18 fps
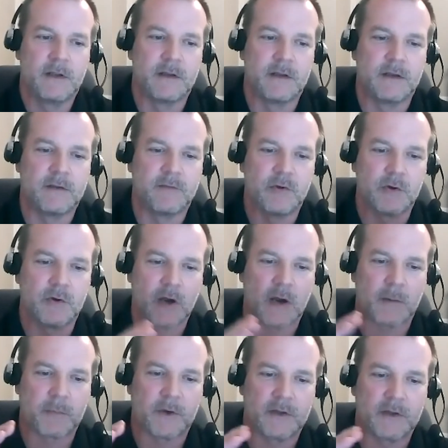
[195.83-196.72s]
to give you a
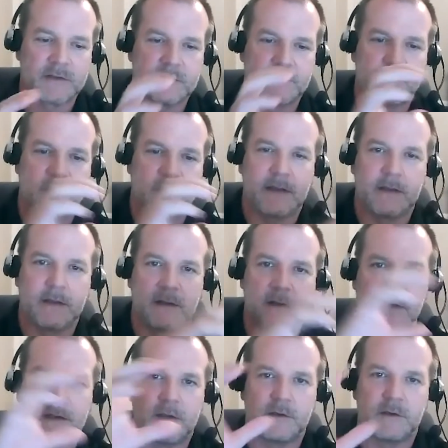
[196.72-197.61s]
comprehensive
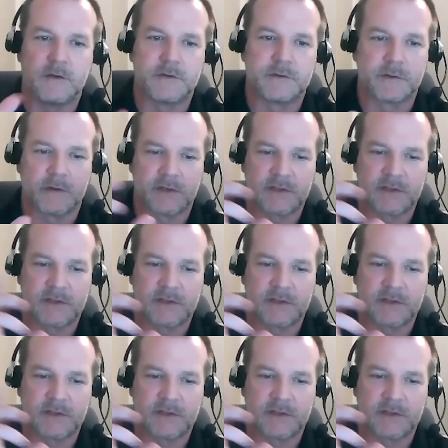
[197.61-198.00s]
end-to-end user